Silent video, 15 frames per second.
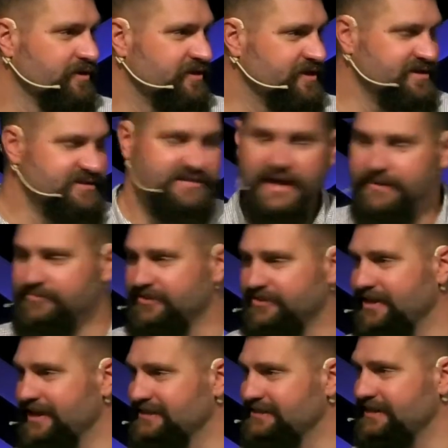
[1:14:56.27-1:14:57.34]
these types of
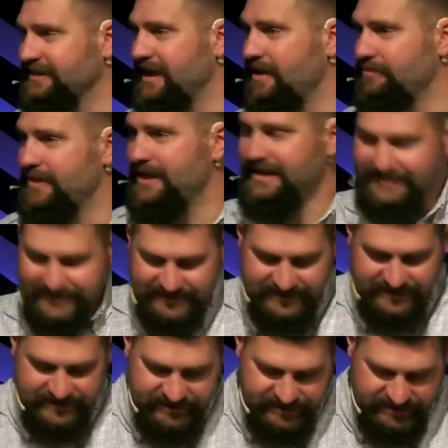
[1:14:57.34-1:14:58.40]
things and not make
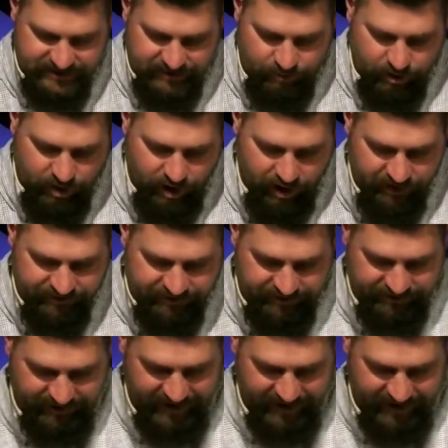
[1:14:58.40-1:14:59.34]
decisions that will cause us